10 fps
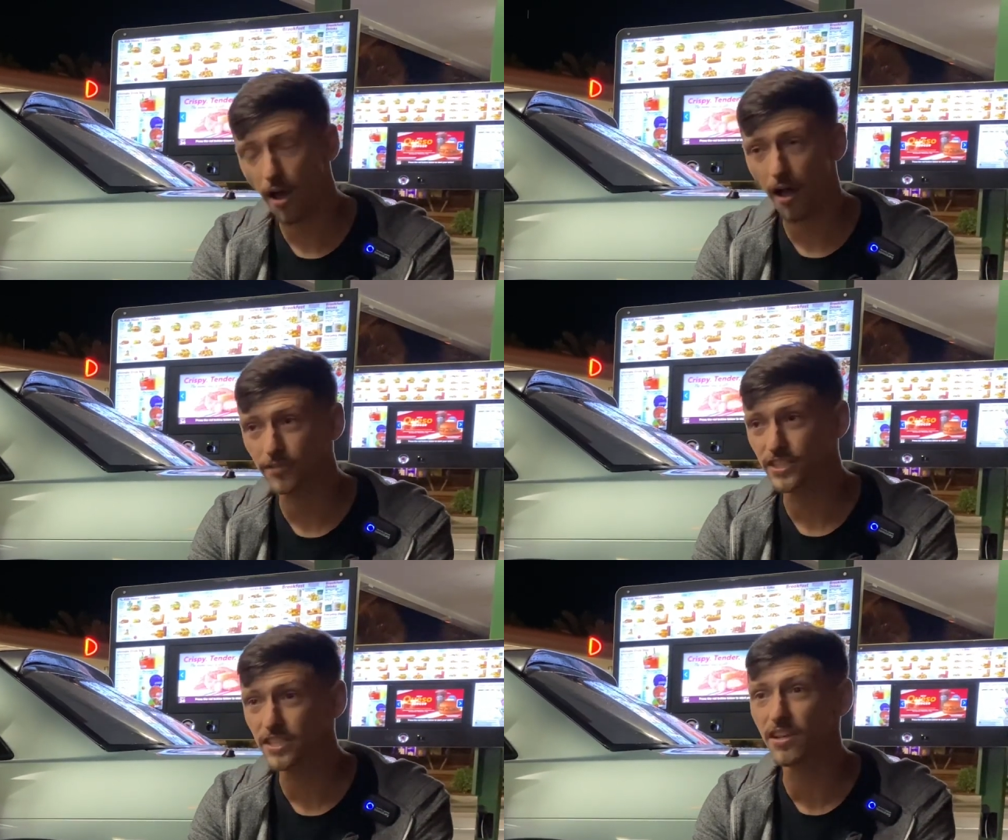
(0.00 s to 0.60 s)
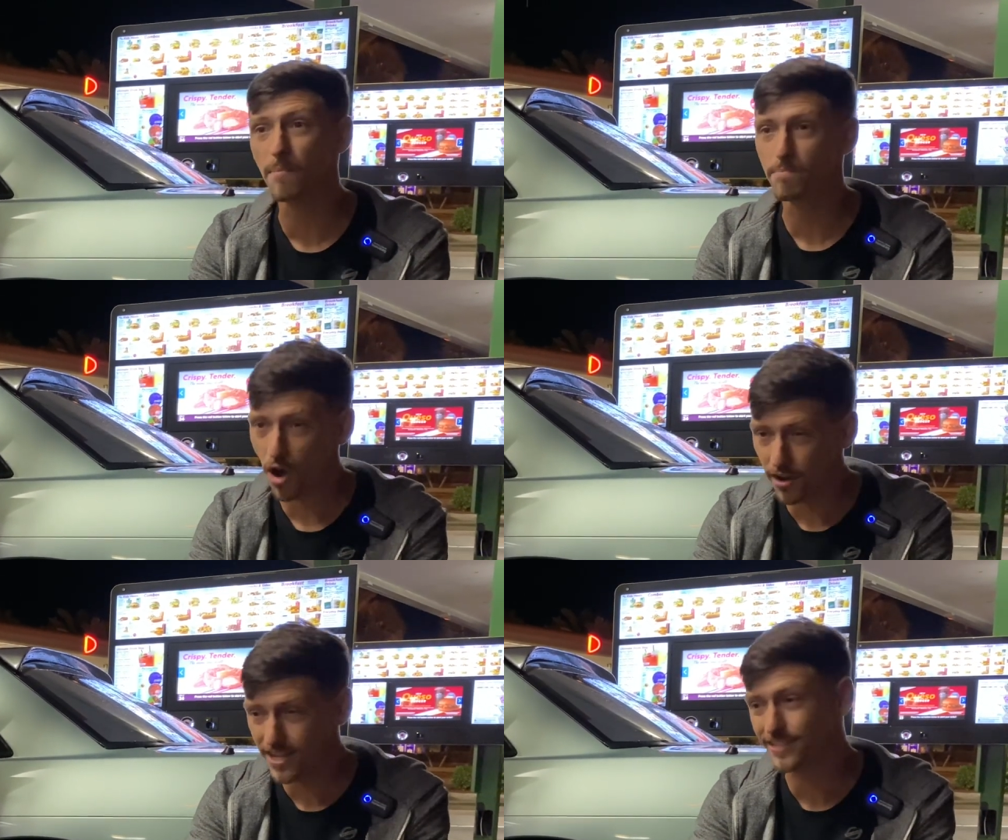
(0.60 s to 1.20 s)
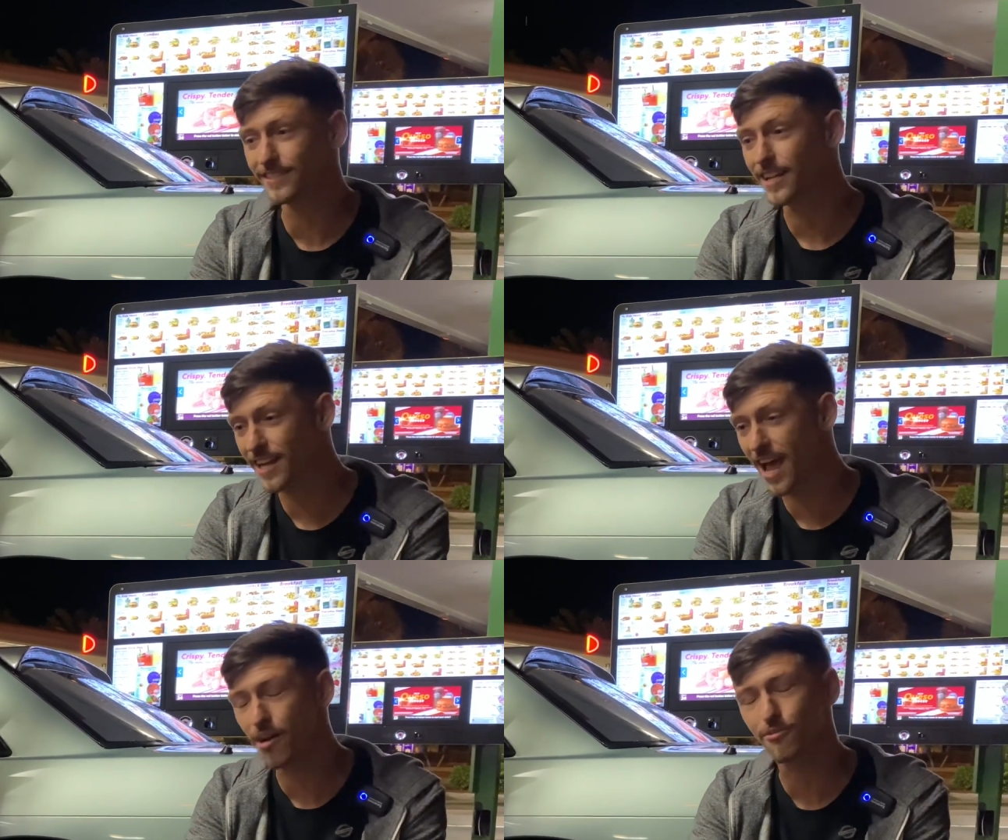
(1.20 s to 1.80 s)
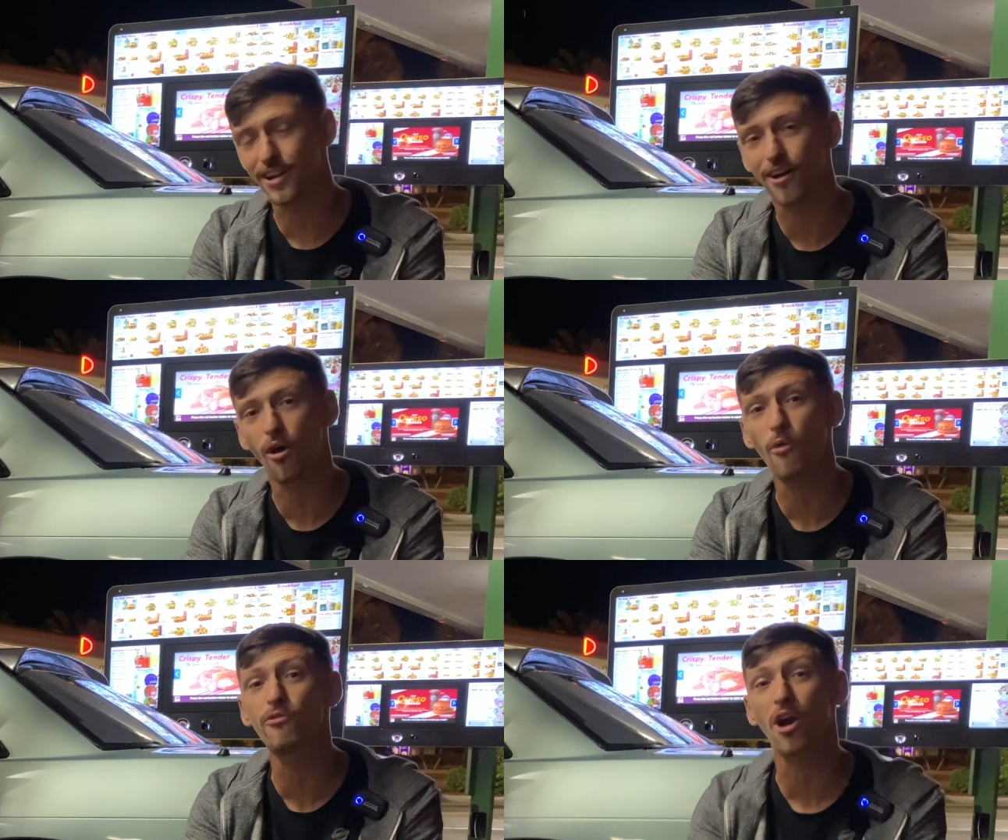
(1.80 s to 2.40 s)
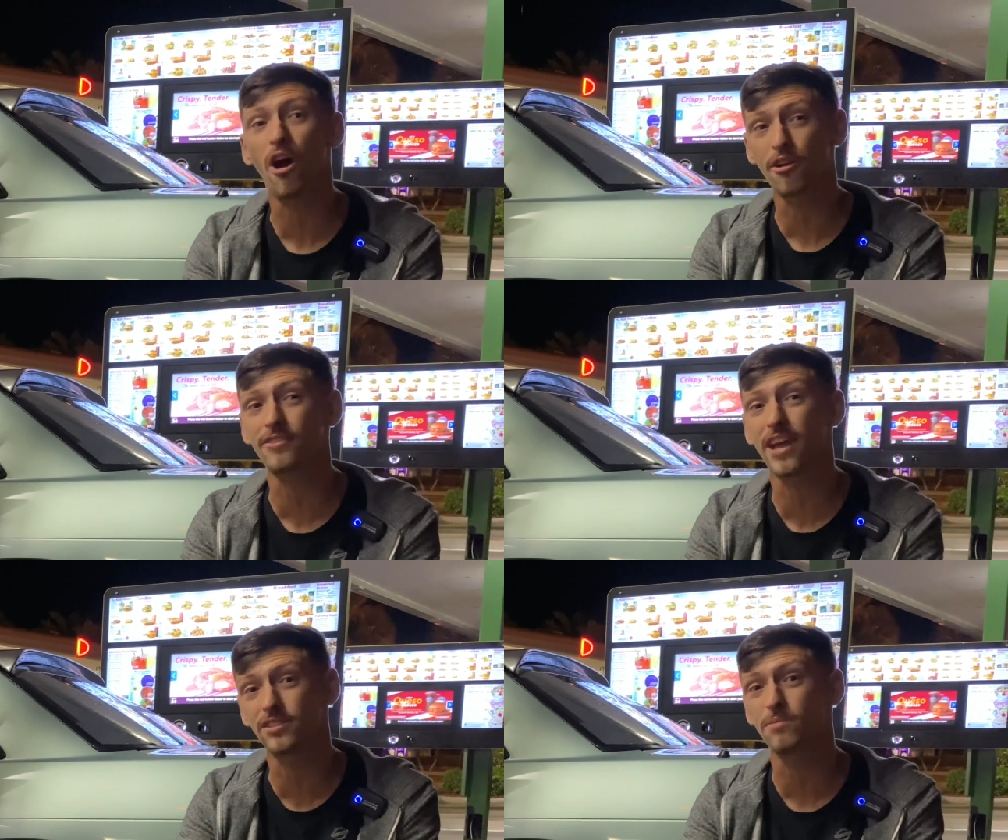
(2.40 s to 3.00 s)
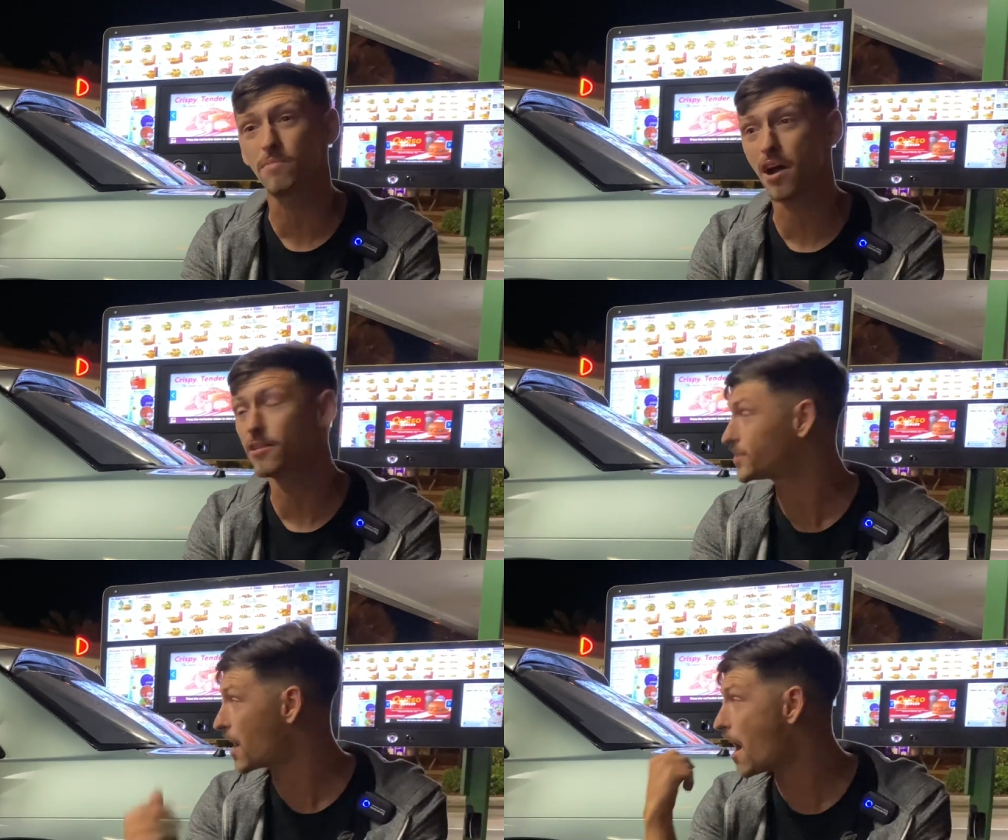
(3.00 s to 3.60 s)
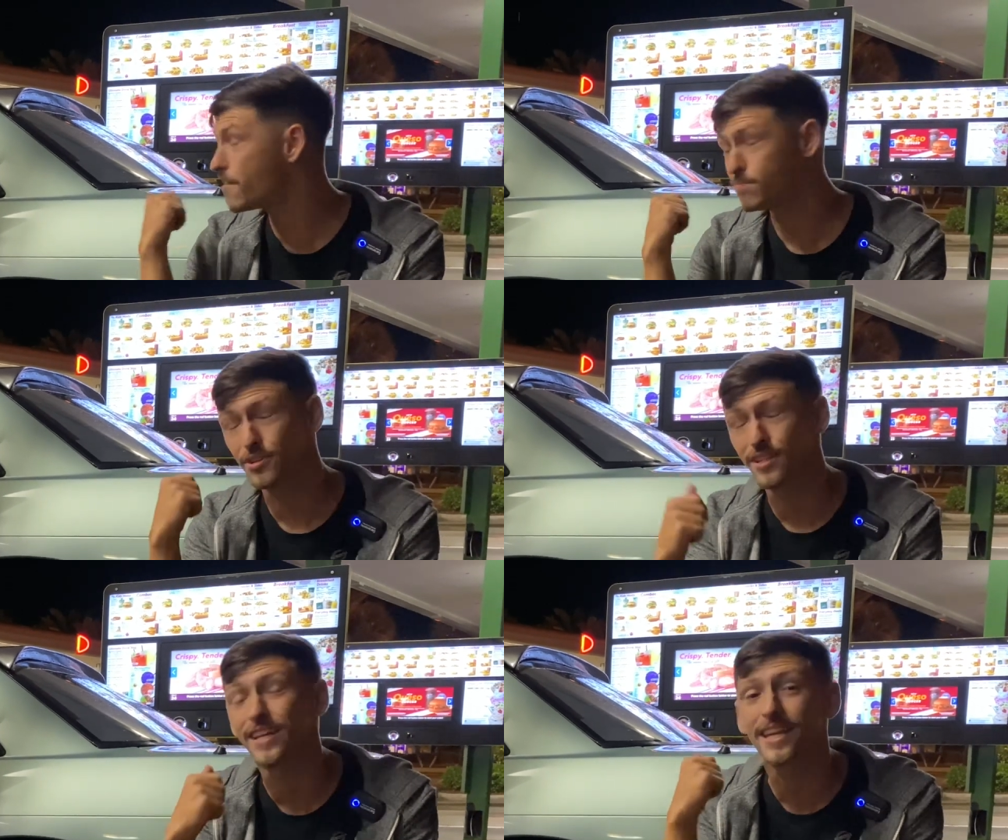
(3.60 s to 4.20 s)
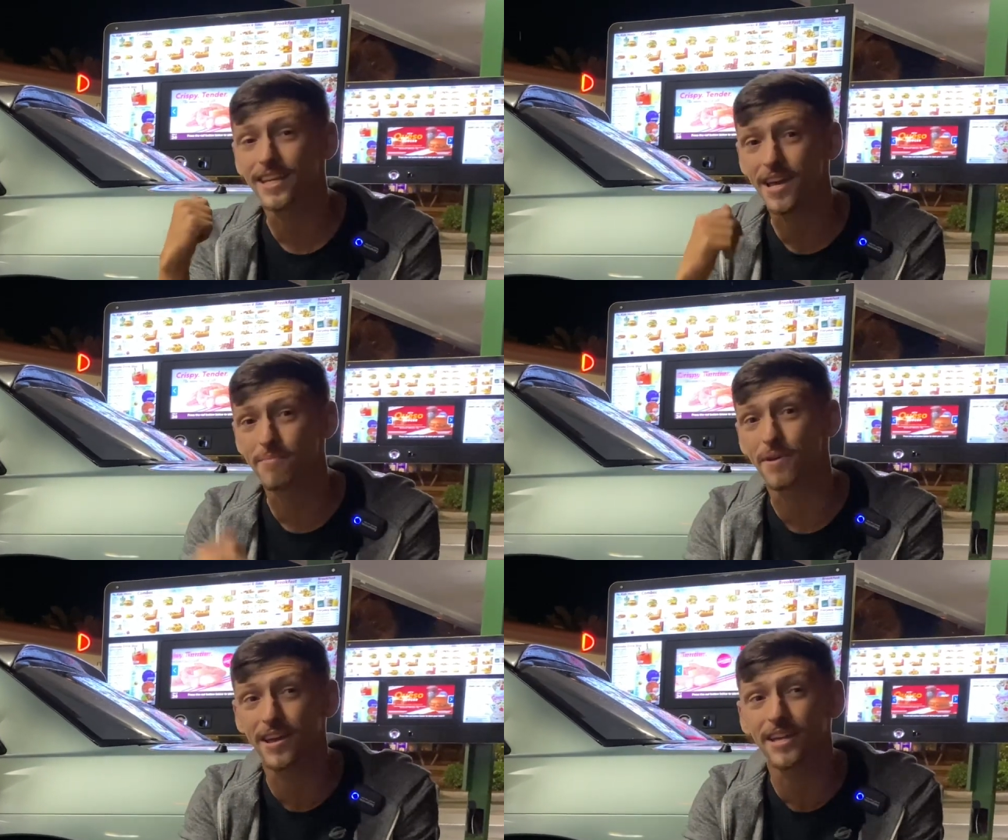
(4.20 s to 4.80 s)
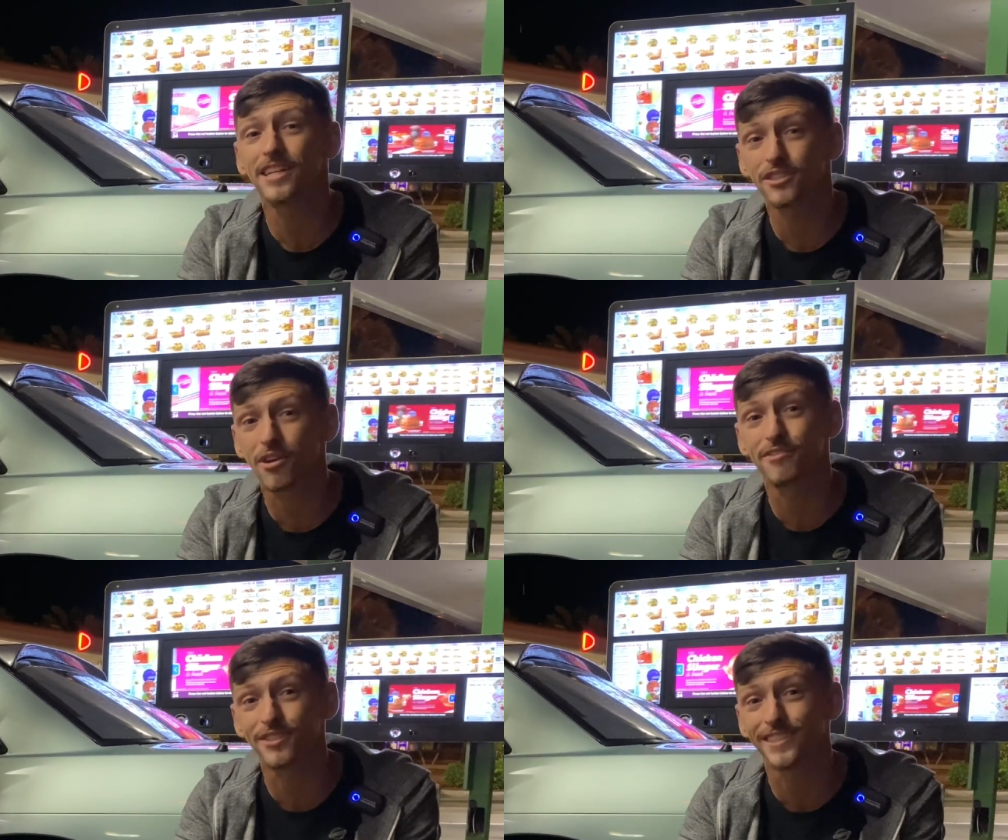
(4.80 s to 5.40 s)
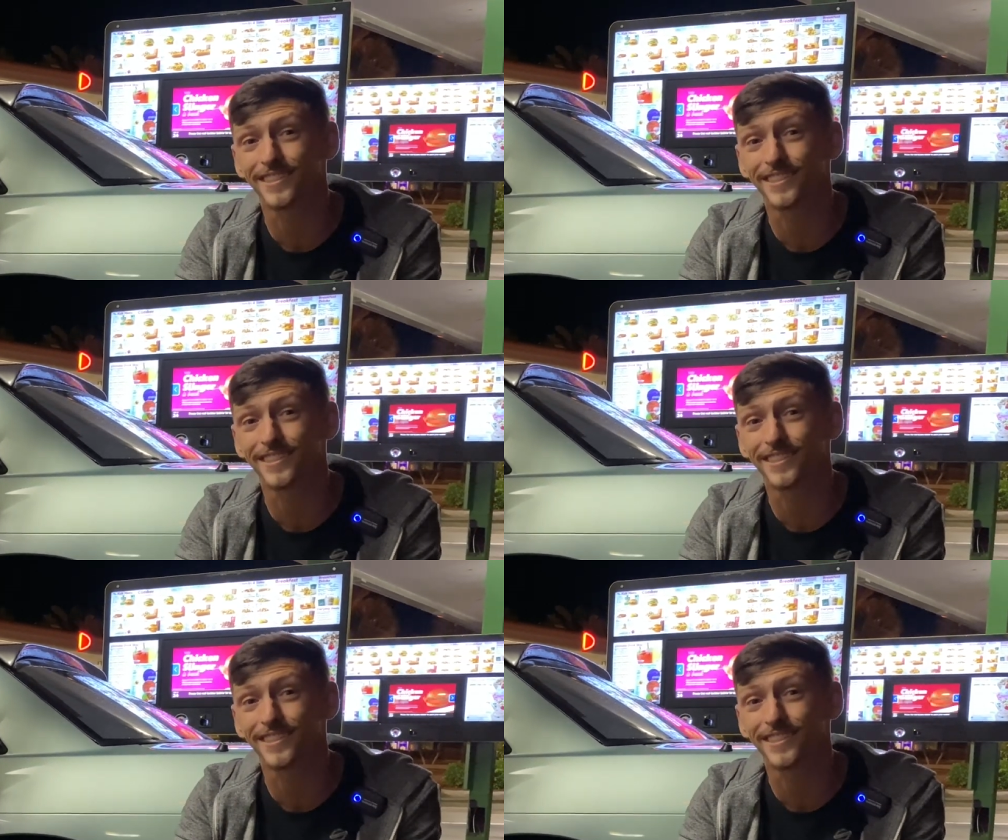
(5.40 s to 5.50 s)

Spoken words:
Since I bought it to now, we're at over 100,000 miles I've put in that driver's seat.